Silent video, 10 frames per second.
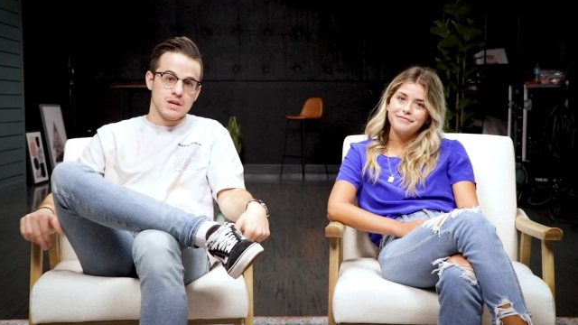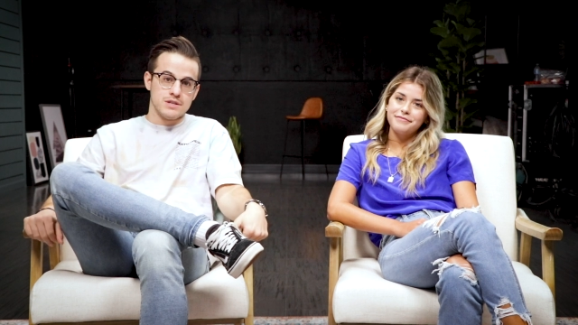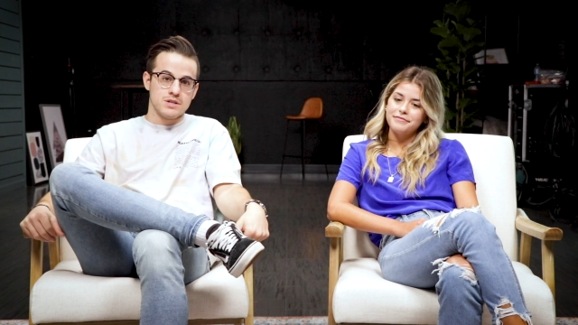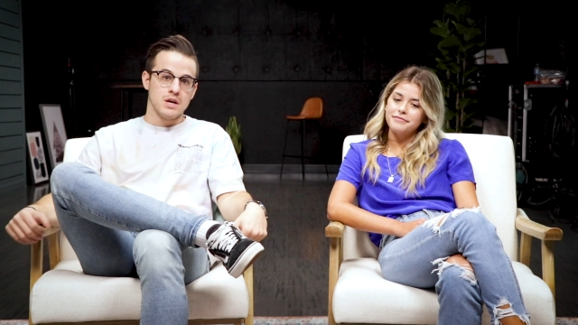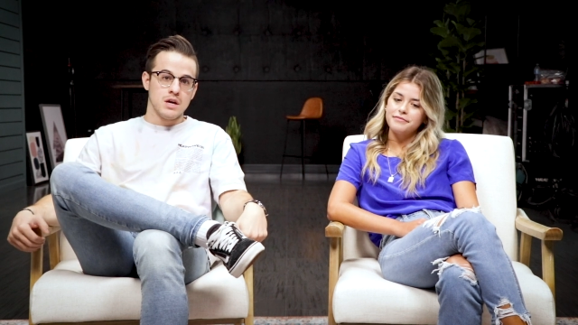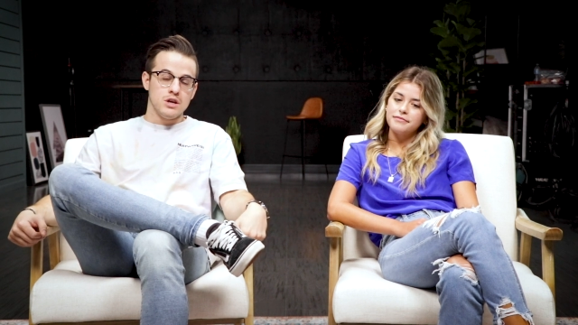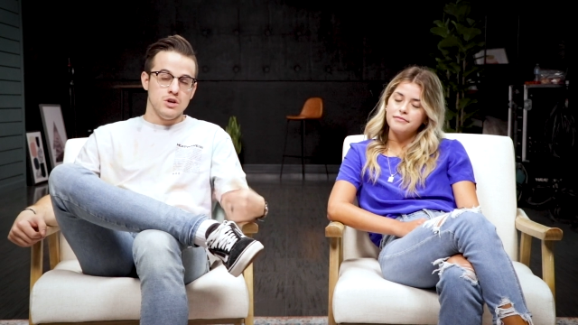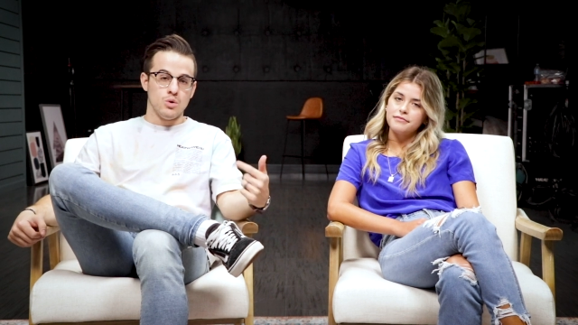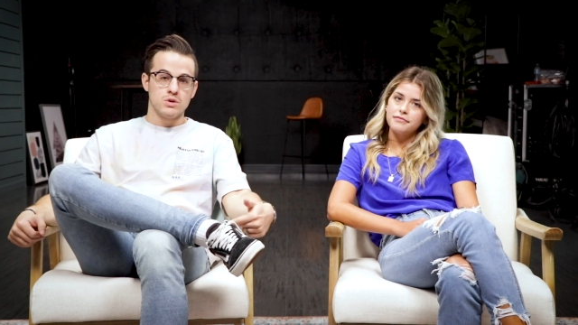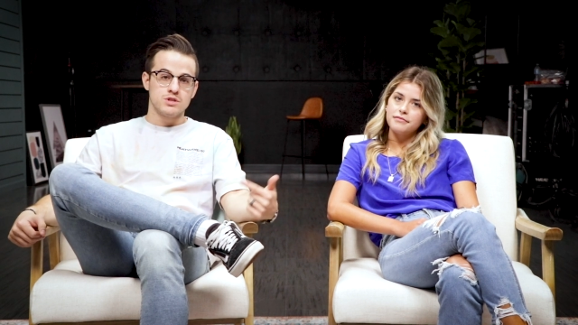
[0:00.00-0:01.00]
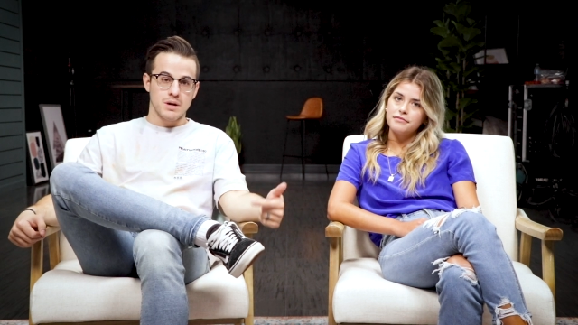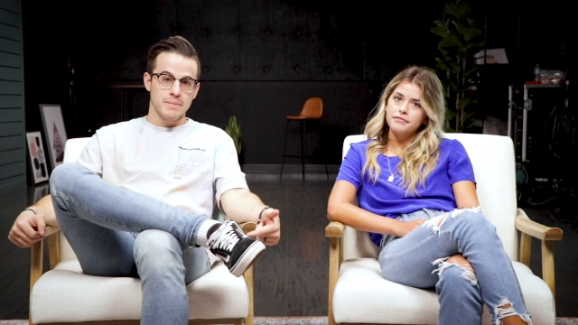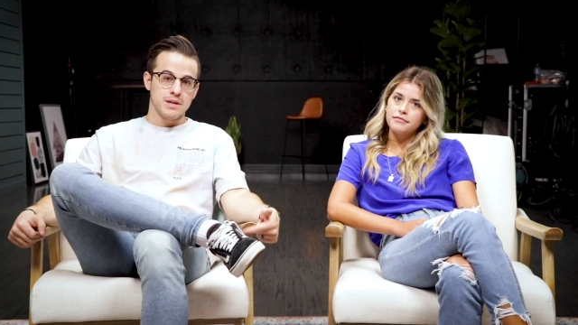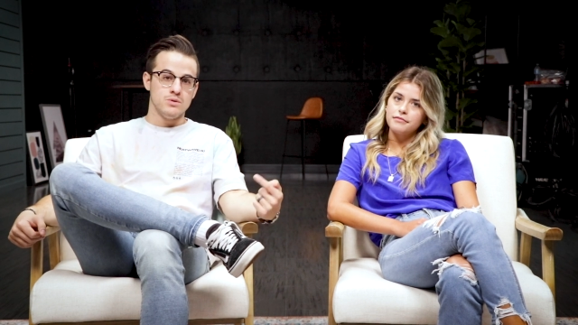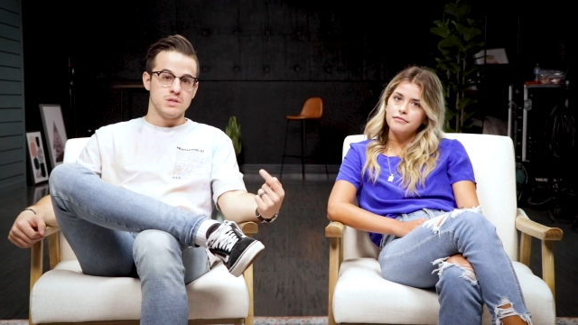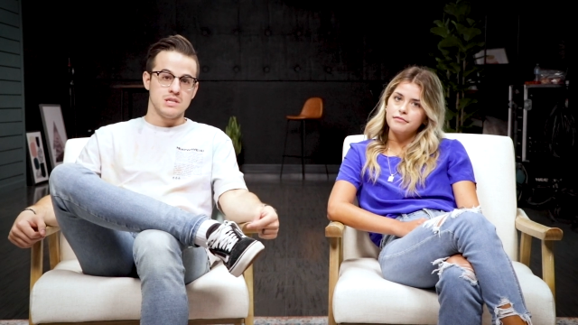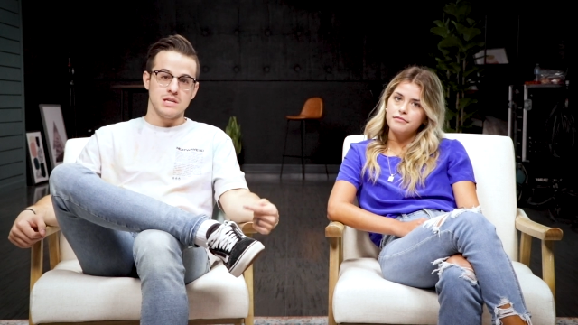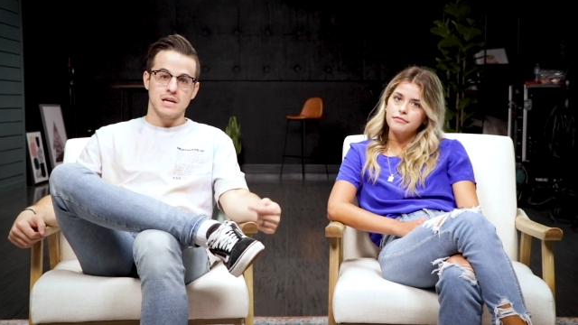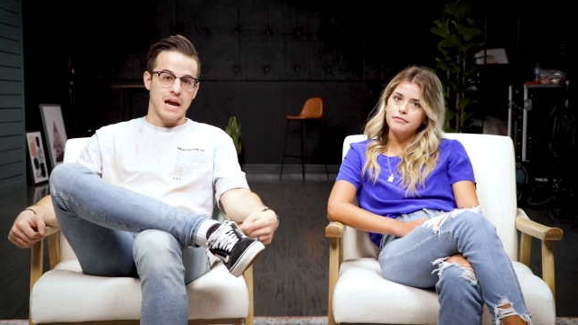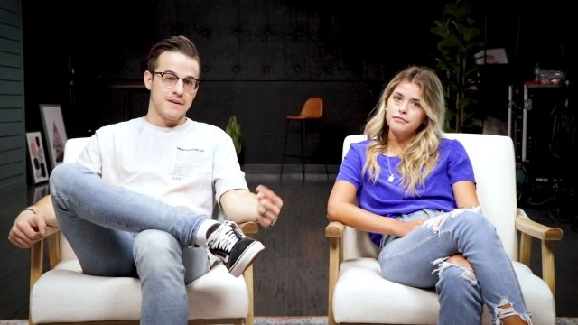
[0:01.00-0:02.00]
Speaker 1: is you're somebody who is
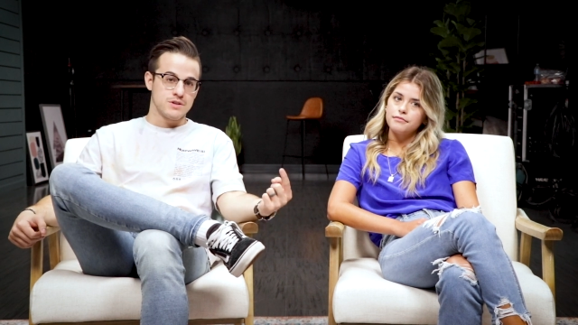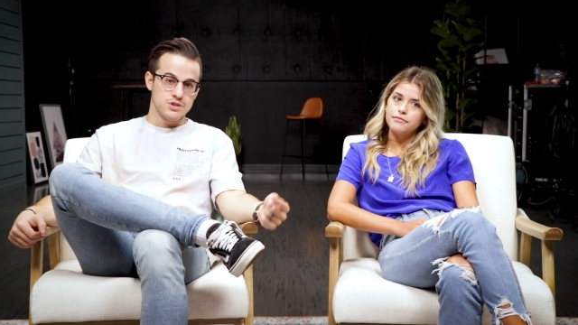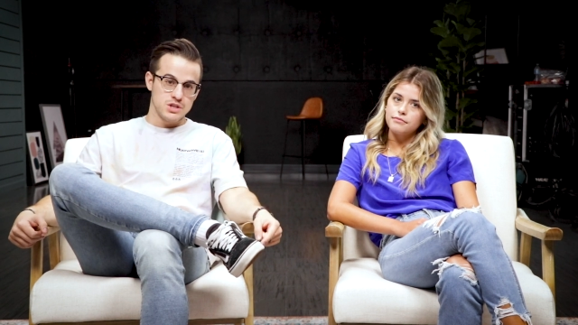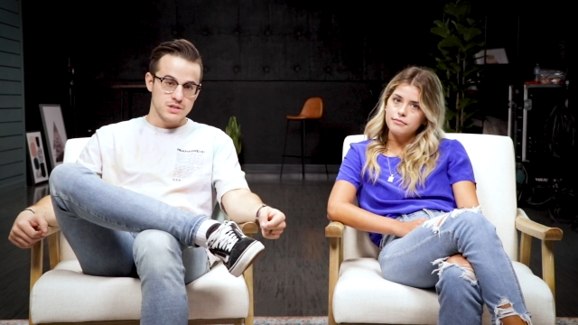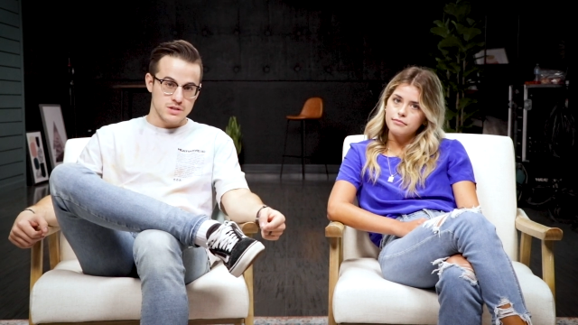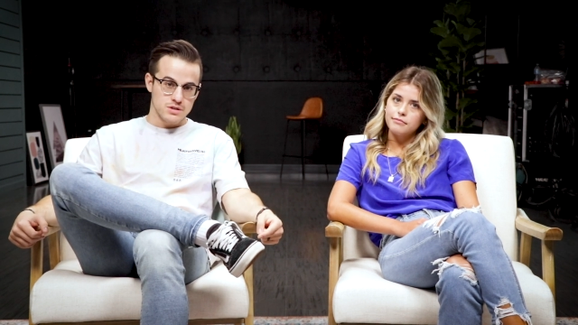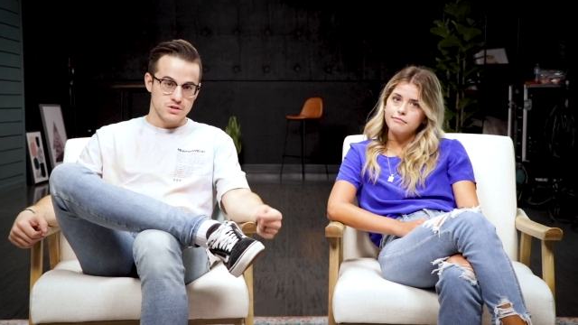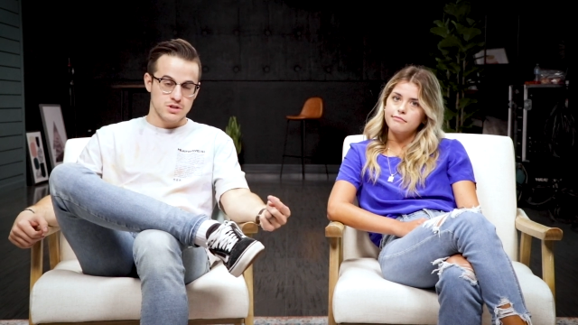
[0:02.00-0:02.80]
seeking after Jesus.